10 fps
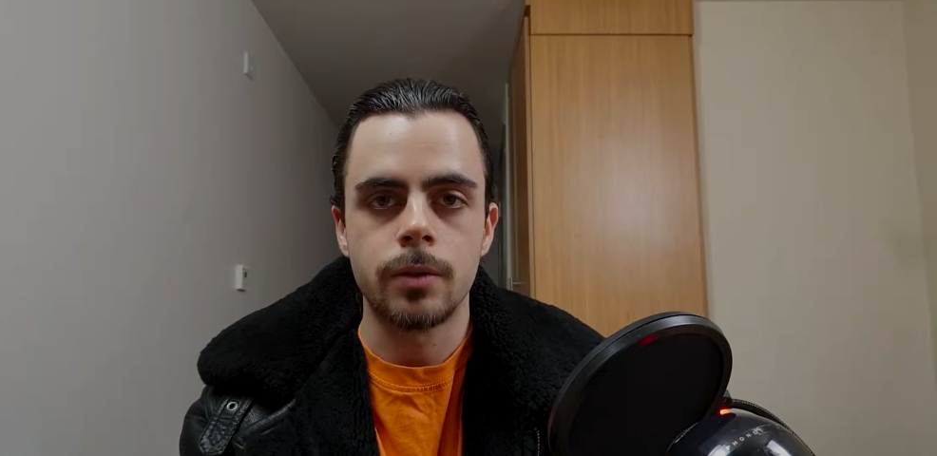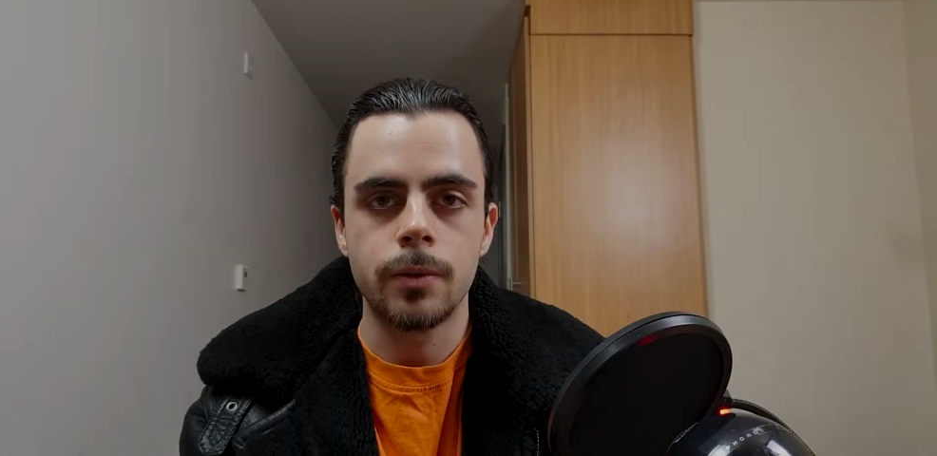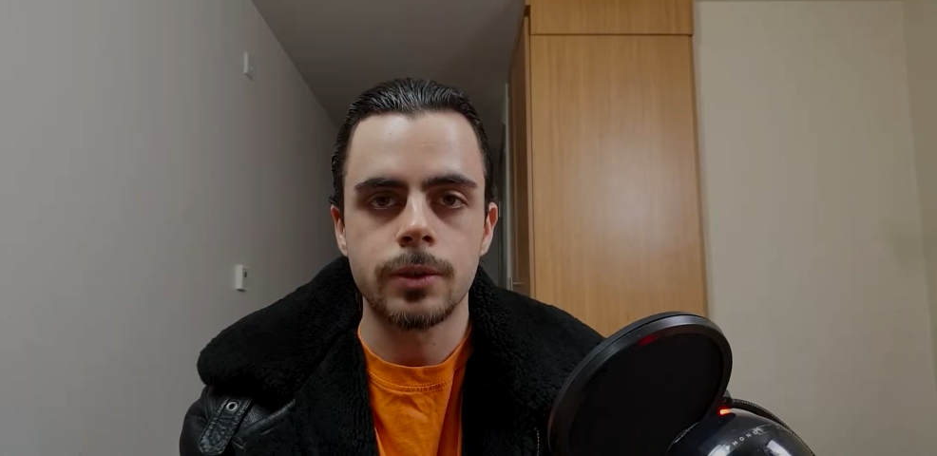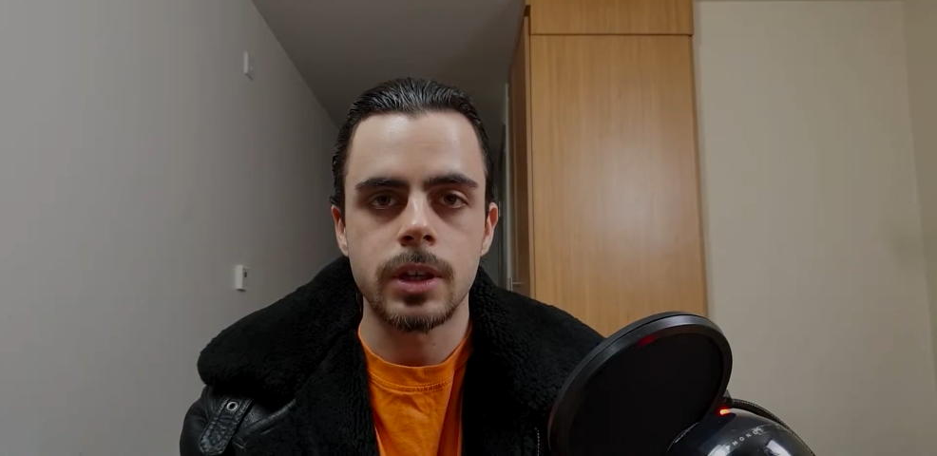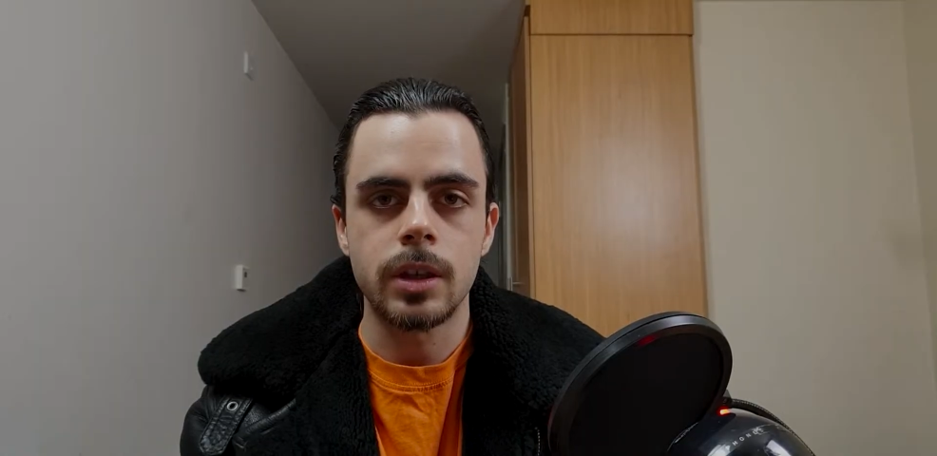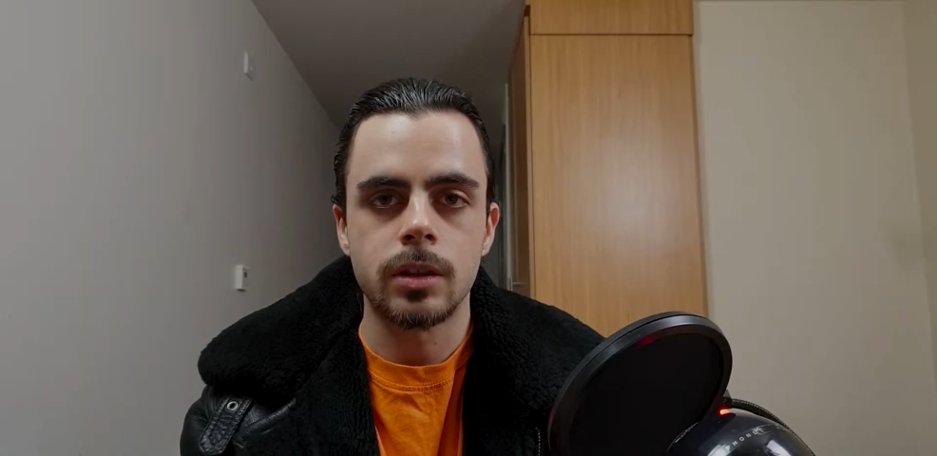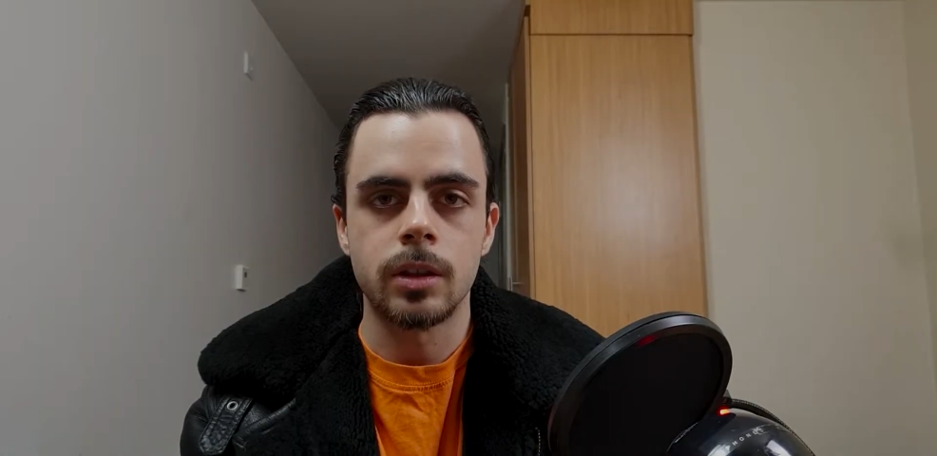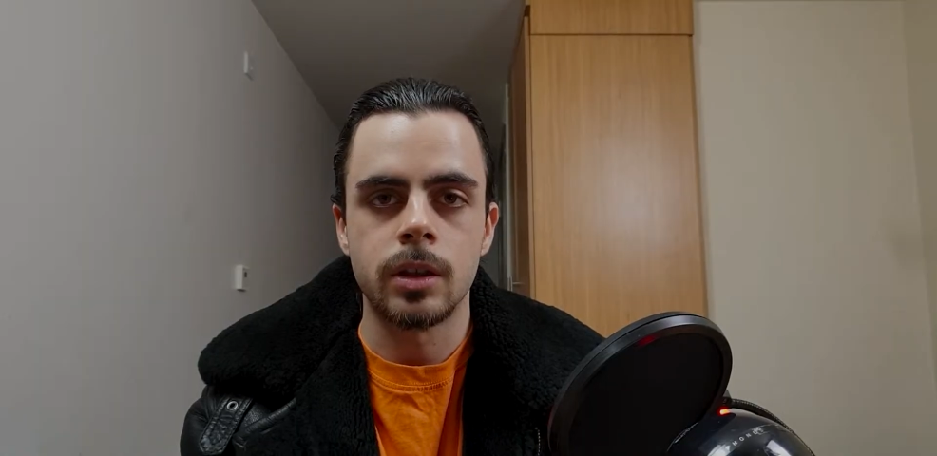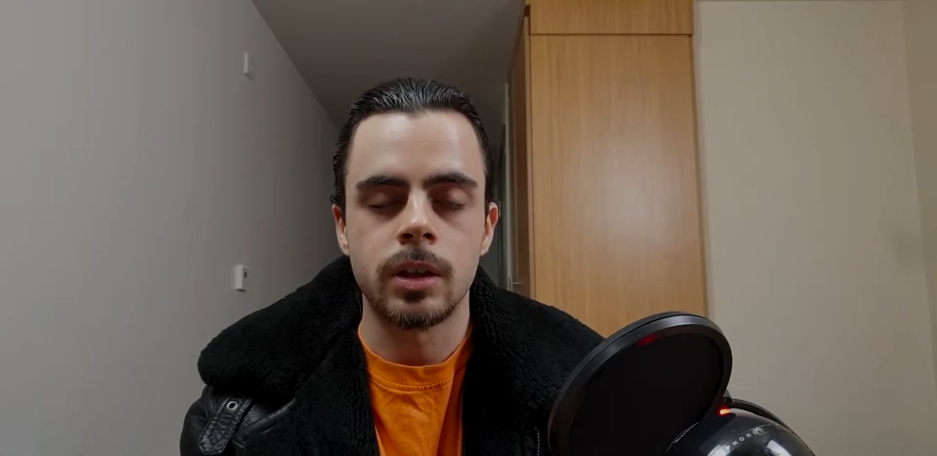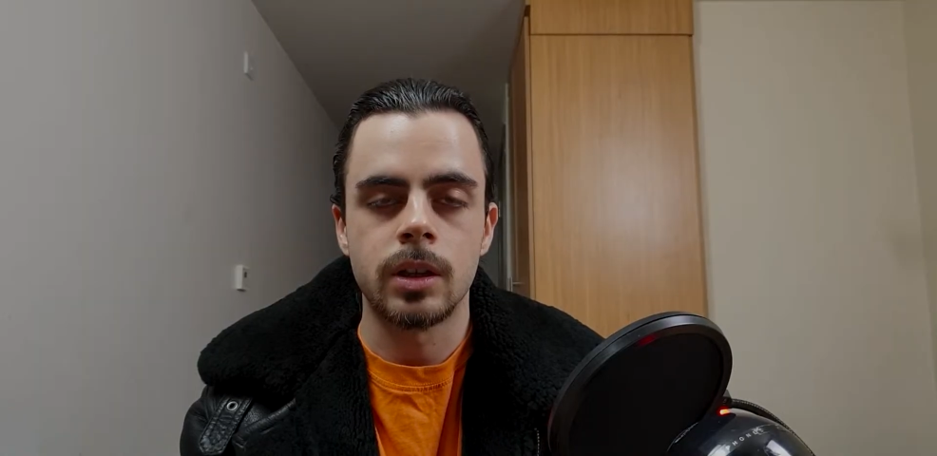offset
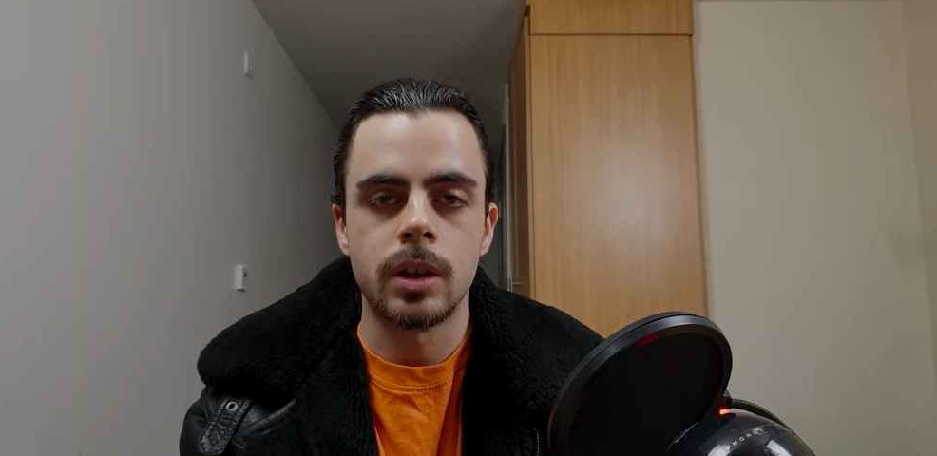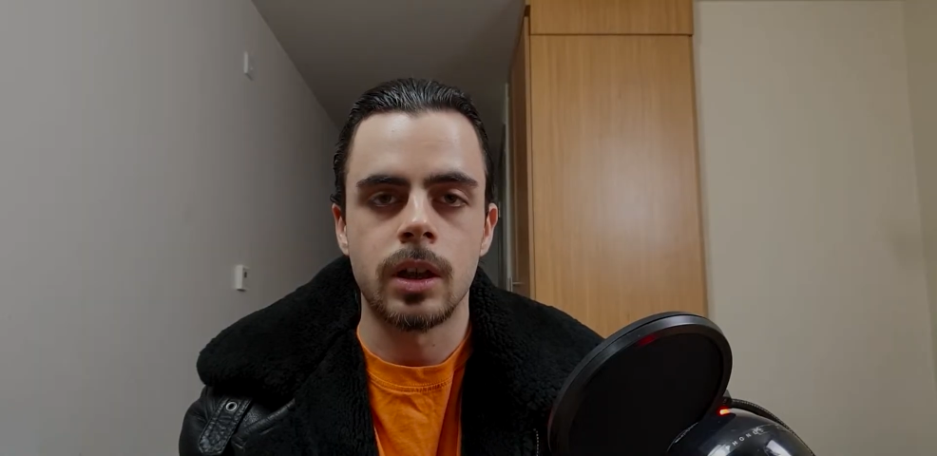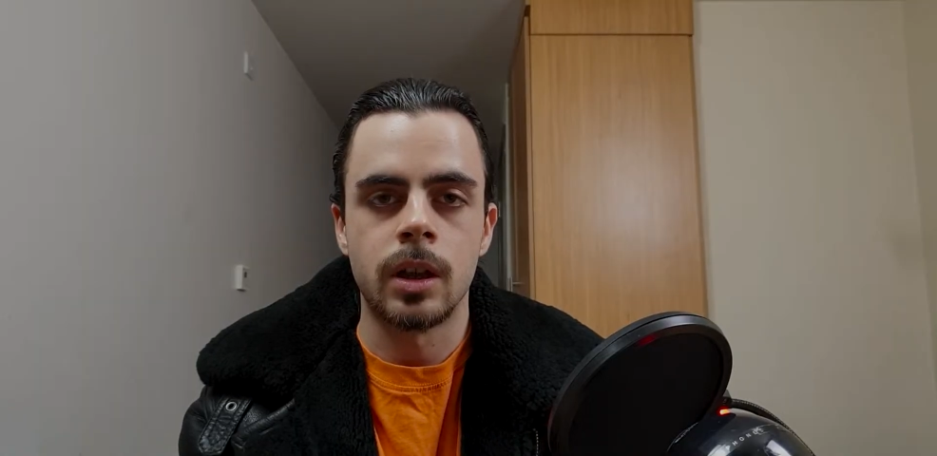the